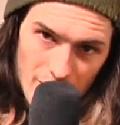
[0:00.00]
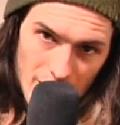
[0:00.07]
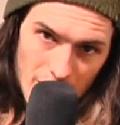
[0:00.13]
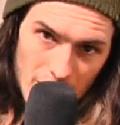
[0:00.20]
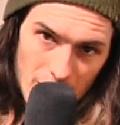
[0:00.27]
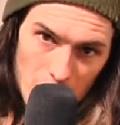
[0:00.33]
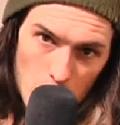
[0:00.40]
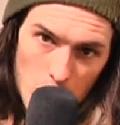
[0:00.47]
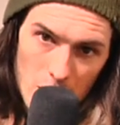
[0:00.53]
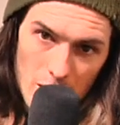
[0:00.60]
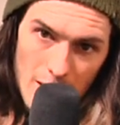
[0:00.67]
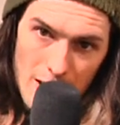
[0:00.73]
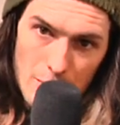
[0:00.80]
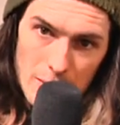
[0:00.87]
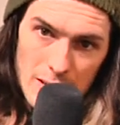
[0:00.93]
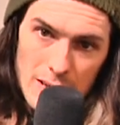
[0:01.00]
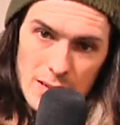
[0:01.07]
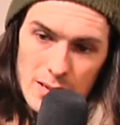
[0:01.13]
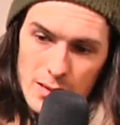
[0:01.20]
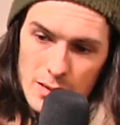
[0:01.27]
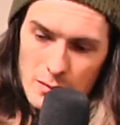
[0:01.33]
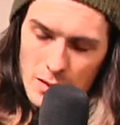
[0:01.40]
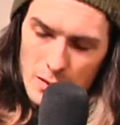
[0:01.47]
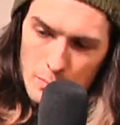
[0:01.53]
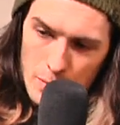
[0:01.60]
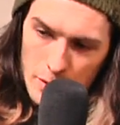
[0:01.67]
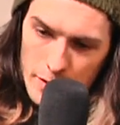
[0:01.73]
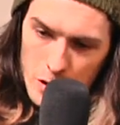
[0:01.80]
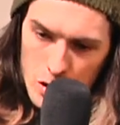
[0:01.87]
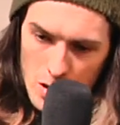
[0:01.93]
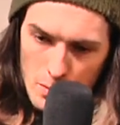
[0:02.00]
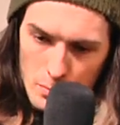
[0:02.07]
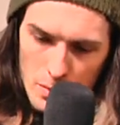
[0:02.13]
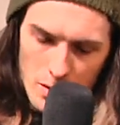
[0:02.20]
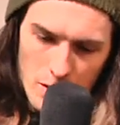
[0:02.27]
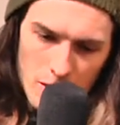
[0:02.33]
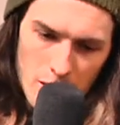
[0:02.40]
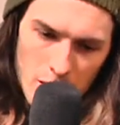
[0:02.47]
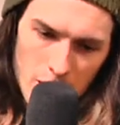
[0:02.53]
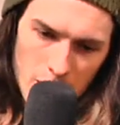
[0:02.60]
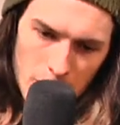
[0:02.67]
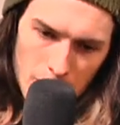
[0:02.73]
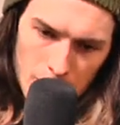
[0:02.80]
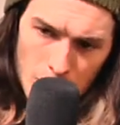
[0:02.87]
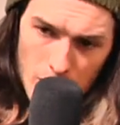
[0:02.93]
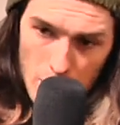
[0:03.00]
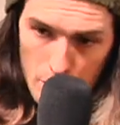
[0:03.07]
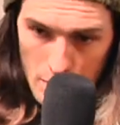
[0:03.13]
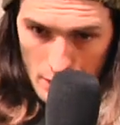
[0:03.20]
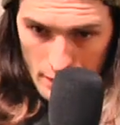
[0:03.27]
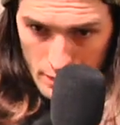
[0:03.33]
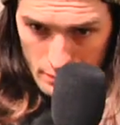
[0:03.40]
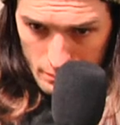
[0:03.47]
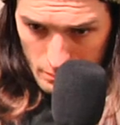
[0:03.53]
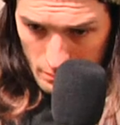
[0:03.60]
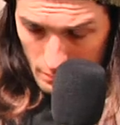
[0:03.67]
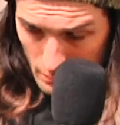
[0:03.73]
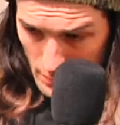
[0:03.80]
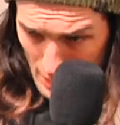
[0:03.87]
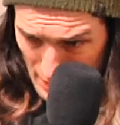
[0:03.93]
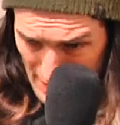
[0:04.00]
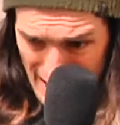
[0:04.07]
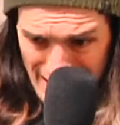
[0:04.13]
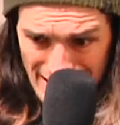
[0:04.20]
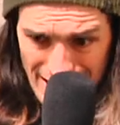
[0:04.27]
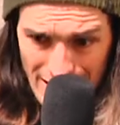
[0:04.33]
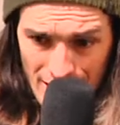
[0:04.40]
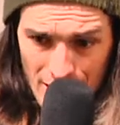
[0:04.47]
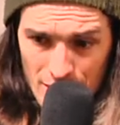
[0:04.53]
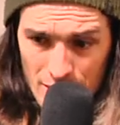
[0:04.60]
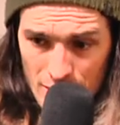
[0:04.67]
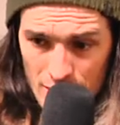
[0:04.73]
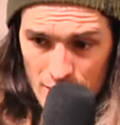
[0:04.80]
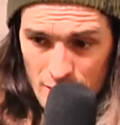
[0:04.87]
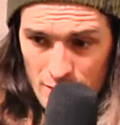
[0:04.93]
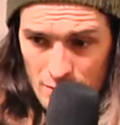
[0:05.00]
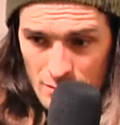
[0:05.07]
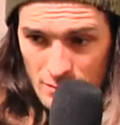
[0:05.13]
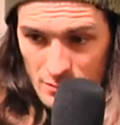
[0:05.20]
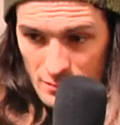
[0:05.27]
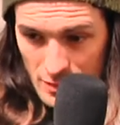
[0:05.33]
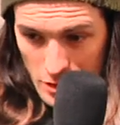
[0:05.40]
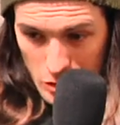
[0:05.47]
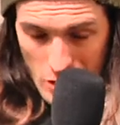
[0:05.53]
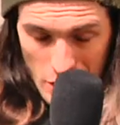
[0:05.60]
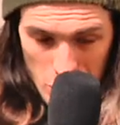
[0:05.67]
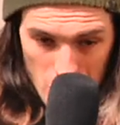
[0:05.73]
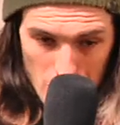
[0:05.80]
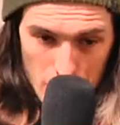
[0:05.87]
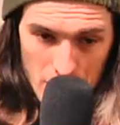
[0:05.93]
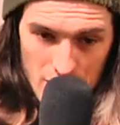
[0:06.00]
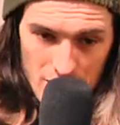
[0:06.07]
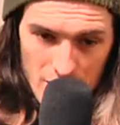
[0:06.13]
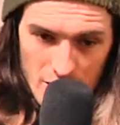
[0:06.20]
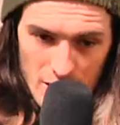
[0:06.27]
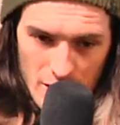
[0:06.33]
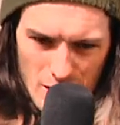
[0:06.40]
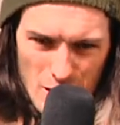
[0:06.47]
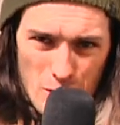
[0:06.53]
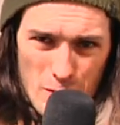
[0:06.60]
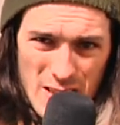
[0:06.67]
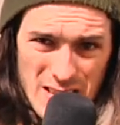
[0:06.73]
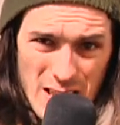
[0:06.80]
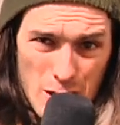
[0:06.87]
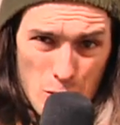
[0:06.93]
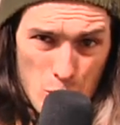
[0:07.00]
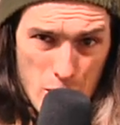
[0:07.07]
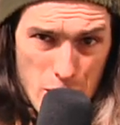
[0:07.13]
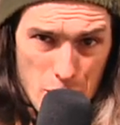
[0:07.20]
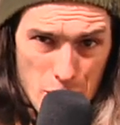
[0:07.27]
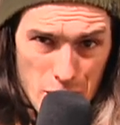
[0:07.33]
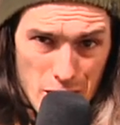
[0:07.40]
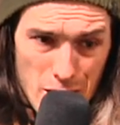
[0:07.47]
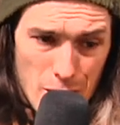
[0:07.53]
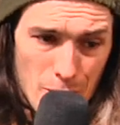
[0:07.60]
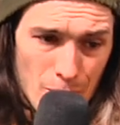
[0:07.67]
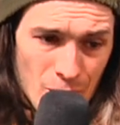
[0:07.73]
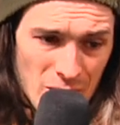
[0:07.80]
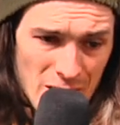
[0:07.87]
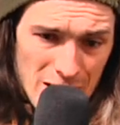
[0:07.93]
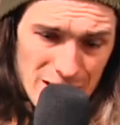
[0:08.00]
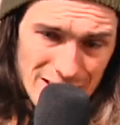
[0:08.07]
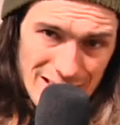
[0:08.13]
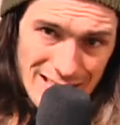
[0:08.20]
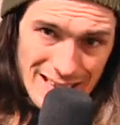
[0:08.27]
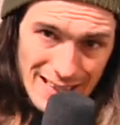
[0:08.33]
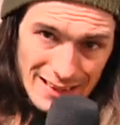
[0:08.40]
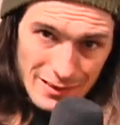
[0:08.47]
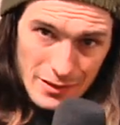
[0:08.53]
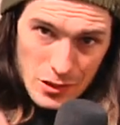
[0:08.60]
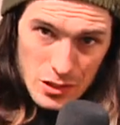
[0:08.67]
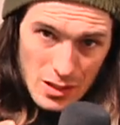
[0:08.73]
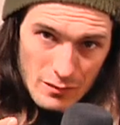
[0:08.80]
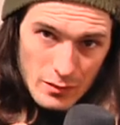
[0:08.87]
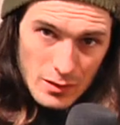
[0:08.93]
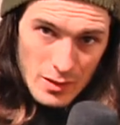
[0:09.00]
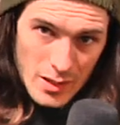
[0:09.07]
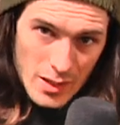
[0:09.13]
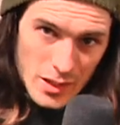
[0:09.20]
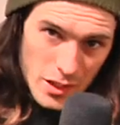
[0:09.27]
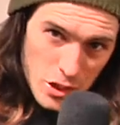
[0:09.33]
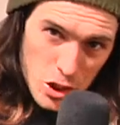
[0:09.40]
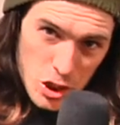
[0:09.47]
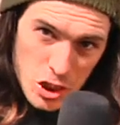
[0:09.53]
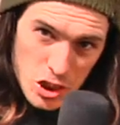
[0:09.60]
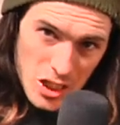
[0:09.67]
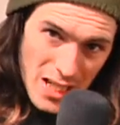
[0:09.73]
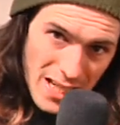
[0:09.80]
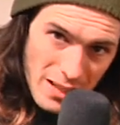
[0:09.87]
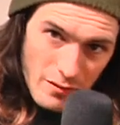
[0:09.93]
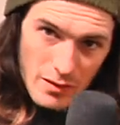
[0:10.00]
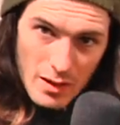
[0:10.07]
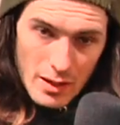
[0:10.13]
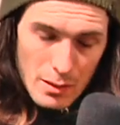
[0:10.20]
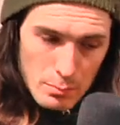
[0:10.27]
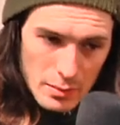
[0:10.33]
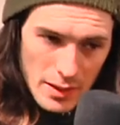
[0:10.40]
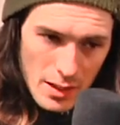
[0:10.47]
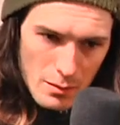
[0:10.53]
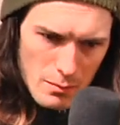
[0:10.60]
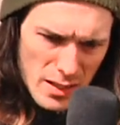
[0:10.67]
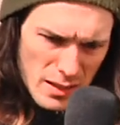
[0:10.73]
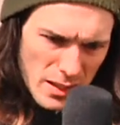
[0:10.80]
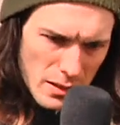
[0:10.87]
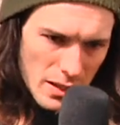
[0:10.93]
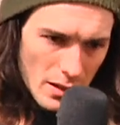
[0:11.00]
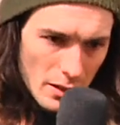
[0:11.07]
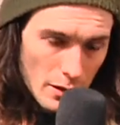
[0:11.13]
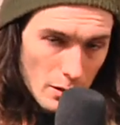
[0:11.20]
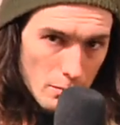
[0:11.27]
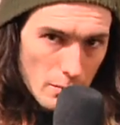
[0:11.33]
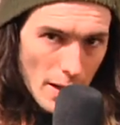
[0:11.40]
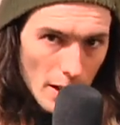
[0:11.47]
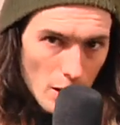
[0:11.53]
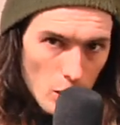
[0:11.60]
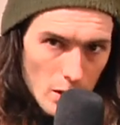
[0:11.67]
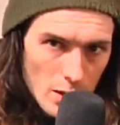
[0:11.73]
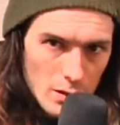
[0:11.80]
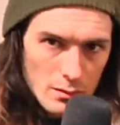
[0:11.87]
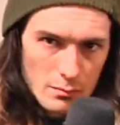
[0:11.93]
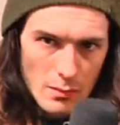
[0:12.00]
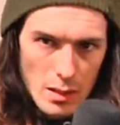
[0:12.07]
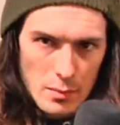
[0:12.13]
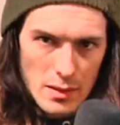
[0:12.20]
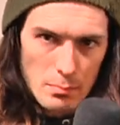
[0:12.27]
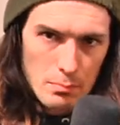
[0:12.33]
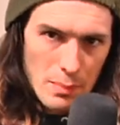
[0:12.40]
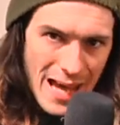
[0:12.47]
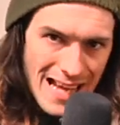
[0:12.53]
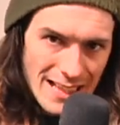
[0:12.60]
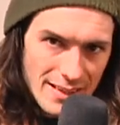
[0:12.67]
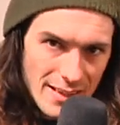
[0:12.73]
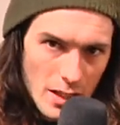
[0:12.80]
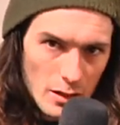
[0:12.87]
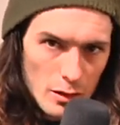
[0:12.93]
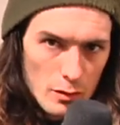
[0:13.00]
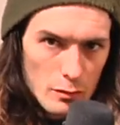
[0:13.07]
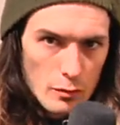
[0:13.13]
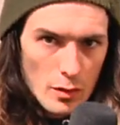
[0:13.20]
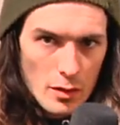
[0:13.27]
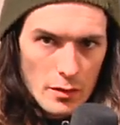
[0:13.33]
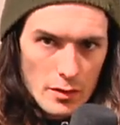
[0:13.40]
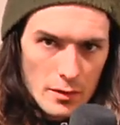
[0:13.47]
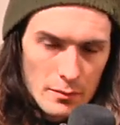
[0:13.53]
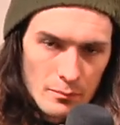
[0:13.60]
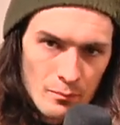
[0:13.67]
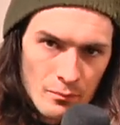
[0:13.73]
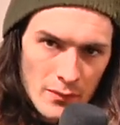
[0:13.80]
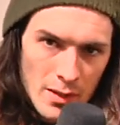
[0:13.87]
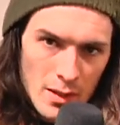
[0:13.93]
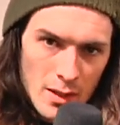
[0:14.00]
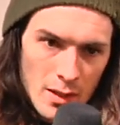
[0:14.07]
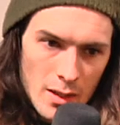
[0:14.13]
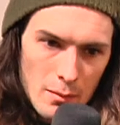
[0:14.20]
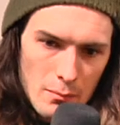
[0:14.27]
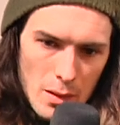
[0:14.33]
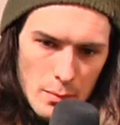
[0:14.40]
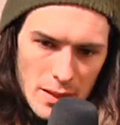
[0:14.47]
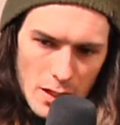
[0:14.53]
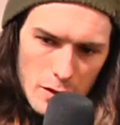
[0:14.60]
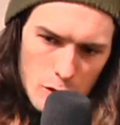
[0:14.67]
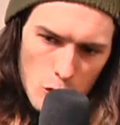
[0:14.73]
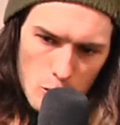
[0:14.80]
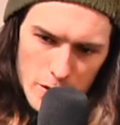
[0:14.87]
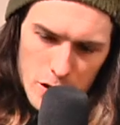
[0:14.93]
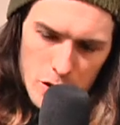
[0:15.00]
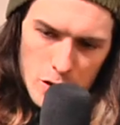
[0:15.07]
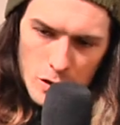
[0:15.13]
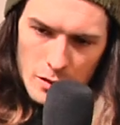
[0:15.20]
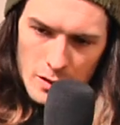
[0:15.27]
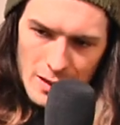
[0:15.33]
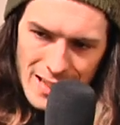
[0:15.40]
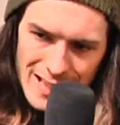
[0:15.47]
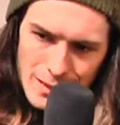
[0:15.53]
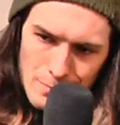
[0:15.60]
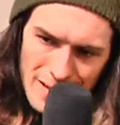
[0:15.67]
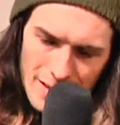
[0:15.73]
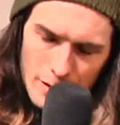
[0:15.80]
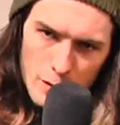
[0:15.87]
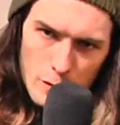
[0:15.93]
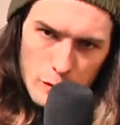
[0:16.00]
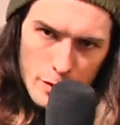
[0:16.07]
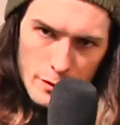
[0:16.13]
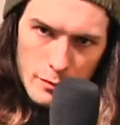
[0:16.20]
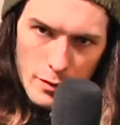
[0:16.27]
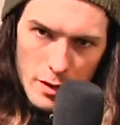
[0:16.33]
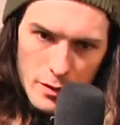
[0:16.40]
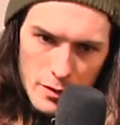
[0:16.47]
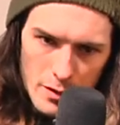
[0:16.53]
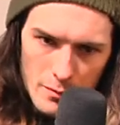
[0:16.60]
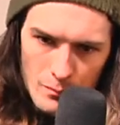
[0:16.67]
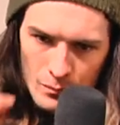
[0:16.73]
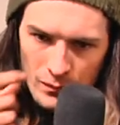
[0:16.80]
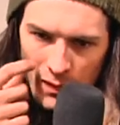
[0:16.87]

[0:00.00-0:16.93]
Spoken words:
And what will happen is you build a jump, you build the landing, you try to jump it, you're like, oh, that's kind of weird, you know? So you take it out of the shovel, you shave the lip down, make it a little mellower, maybe pat it down a little farther. Maybe you got to throw a bunch of dirt in the landing, make it a little foot farther.